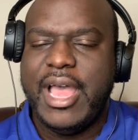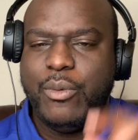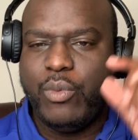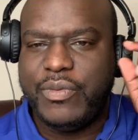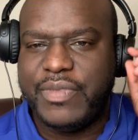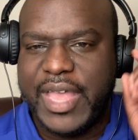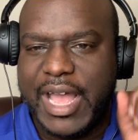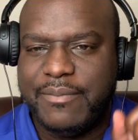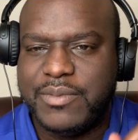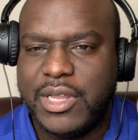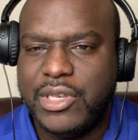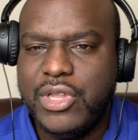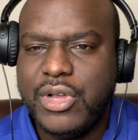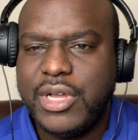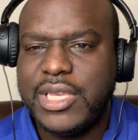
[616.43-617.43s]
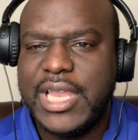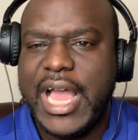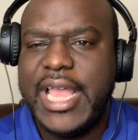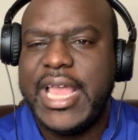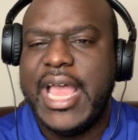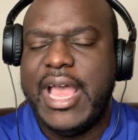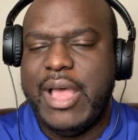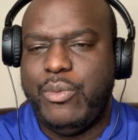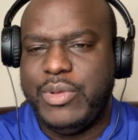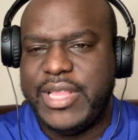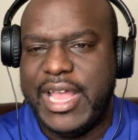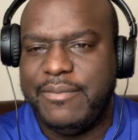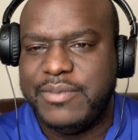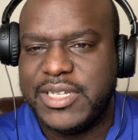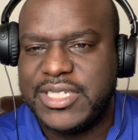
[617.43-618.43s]
what they have to look like, and what they
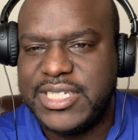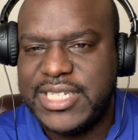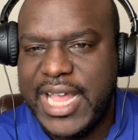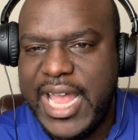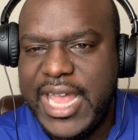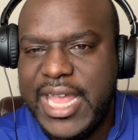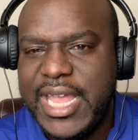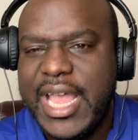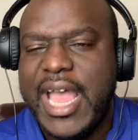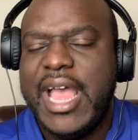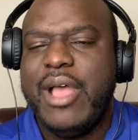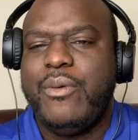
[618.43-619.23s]
have to say,